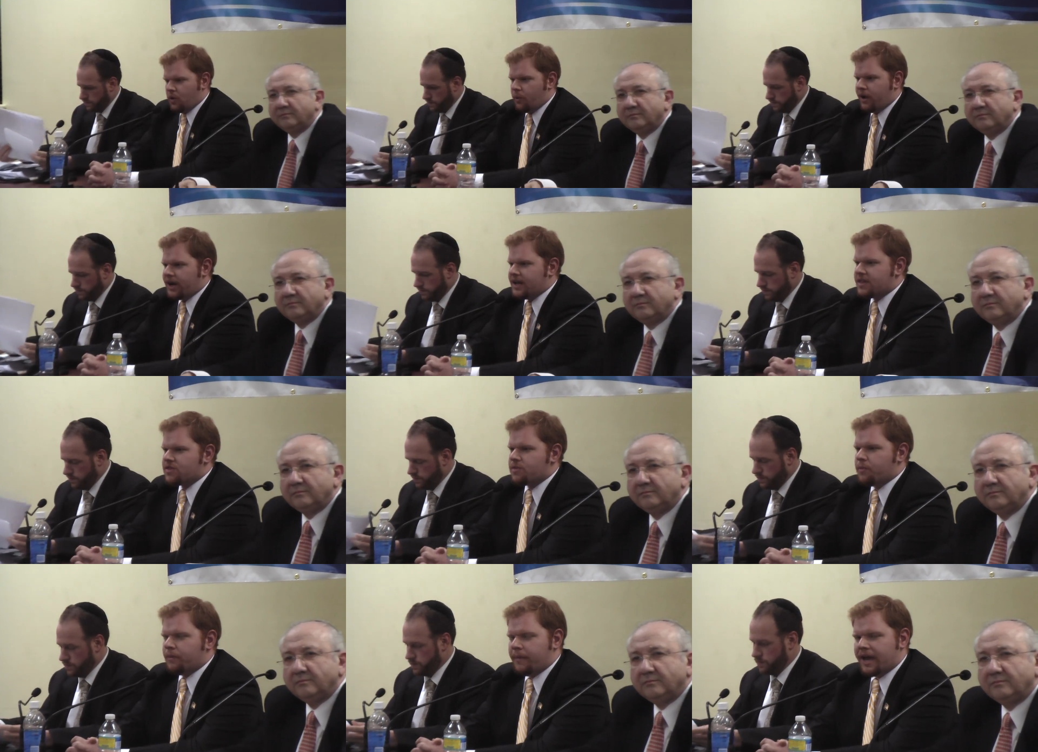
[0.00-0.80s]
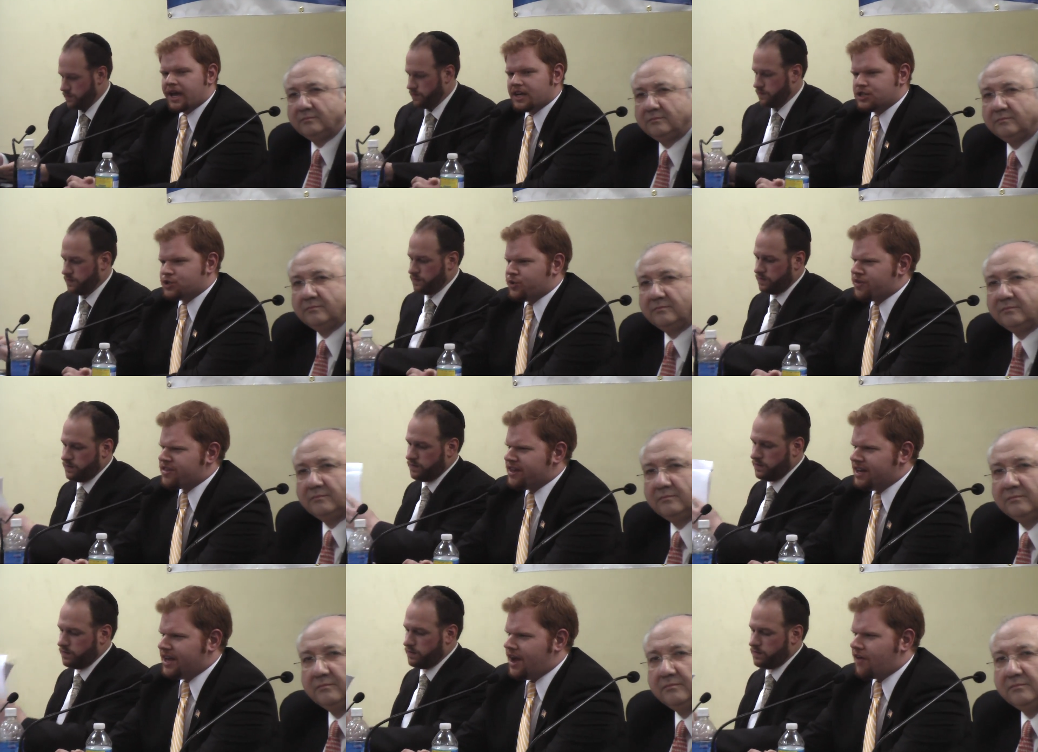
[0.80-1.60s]
Speaker 1: when it's making sure
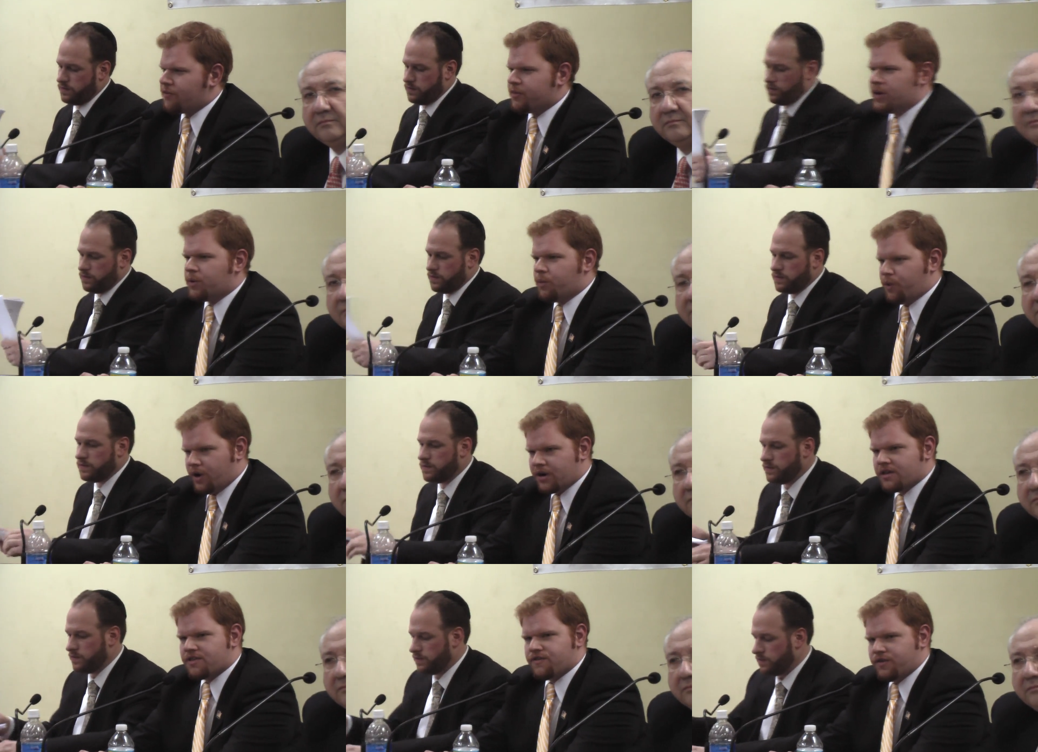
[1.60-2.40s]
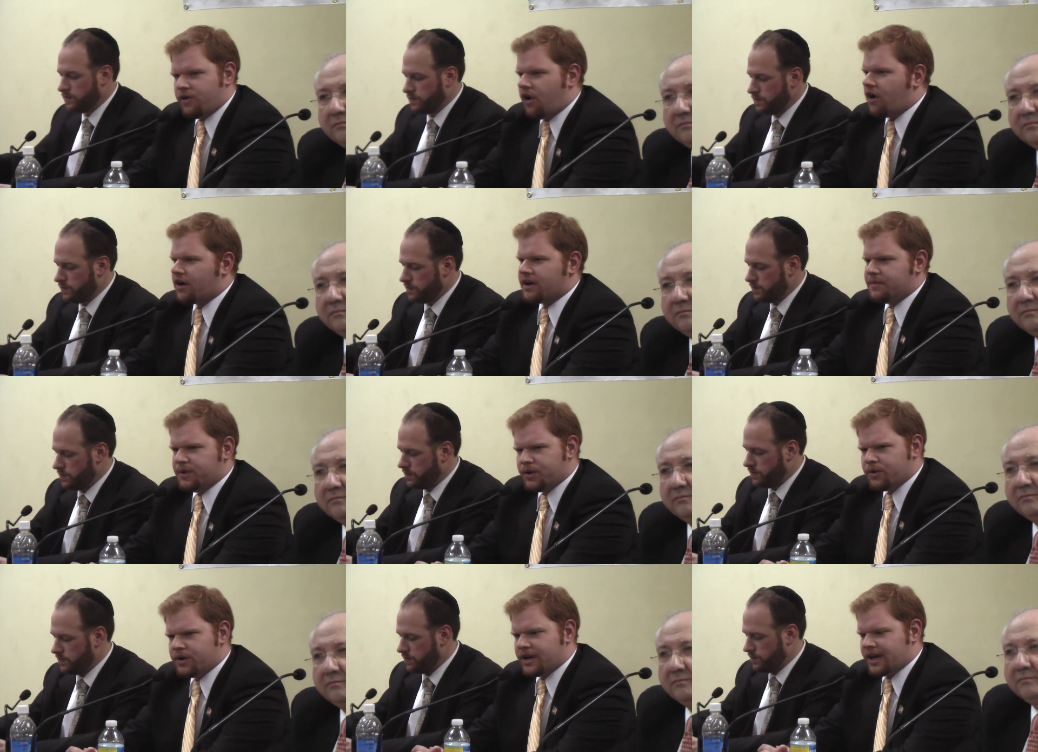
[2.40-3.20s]
city government works for our
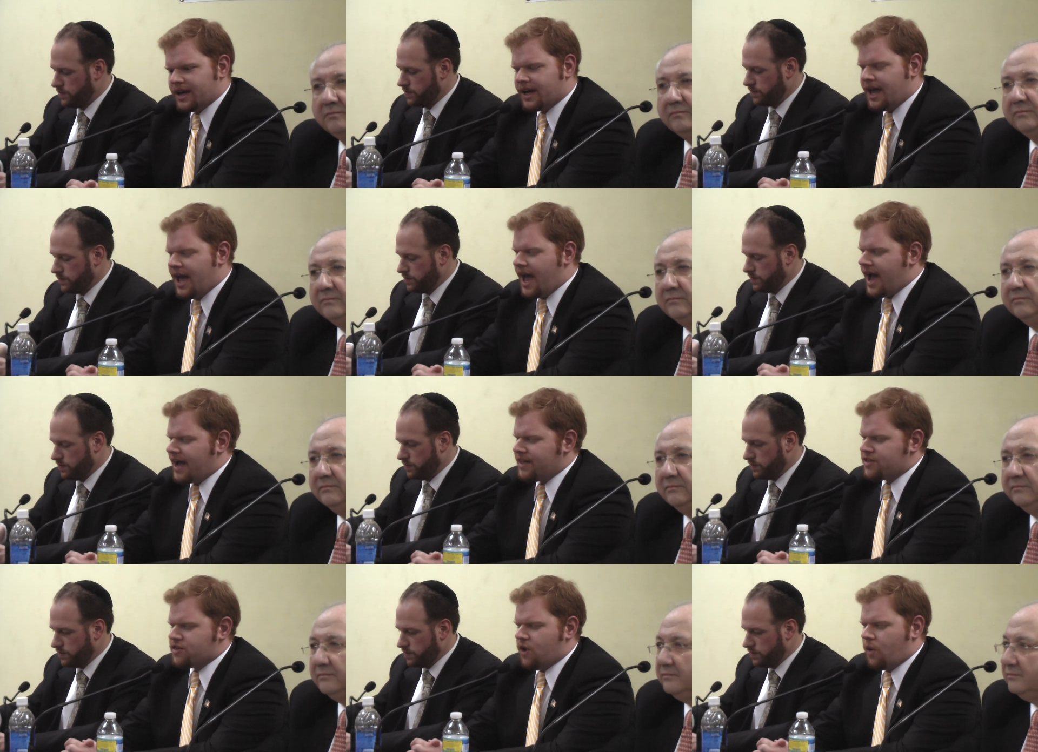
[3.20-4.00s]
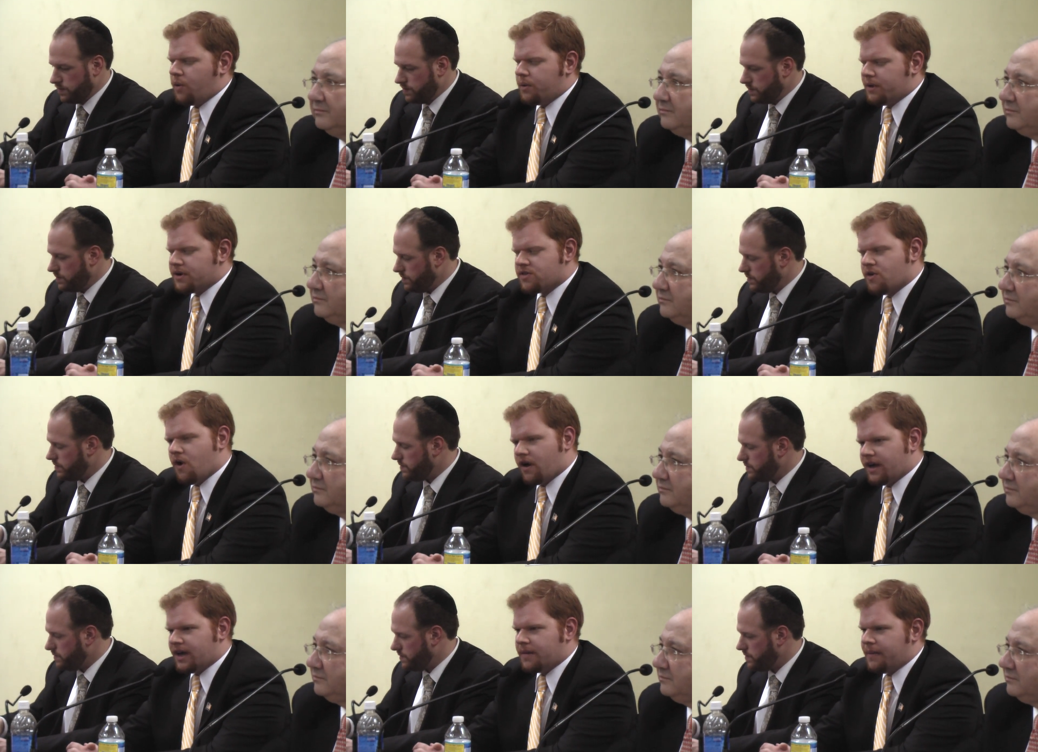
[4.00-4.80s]
community. And so when we're
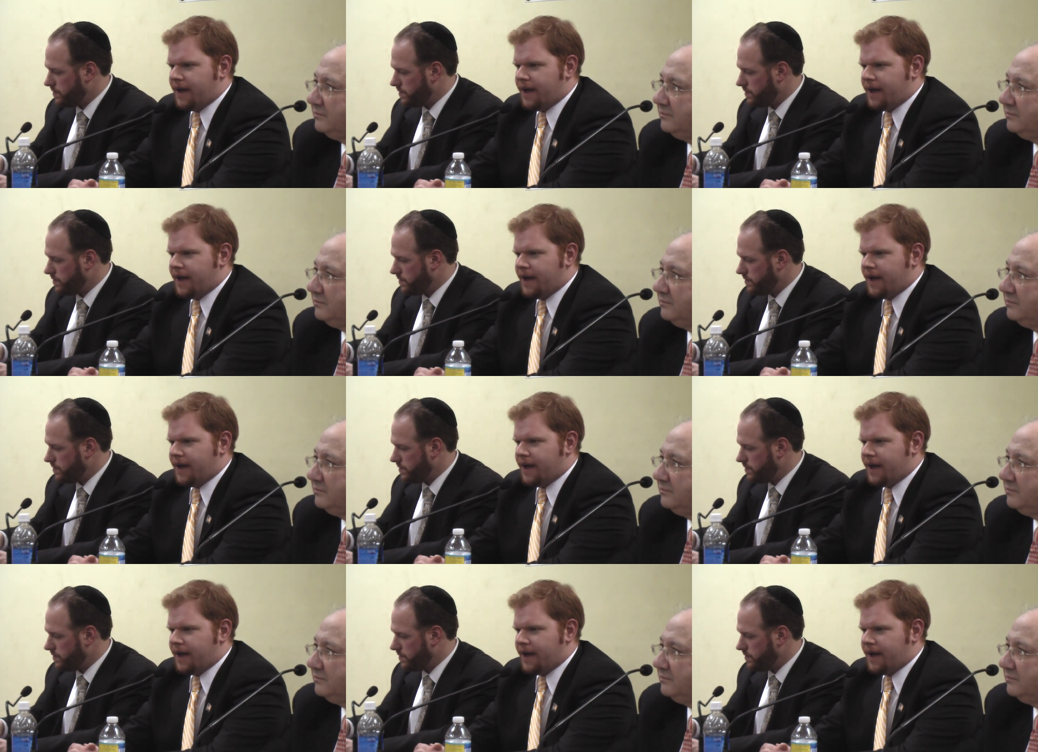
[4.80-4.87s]
talking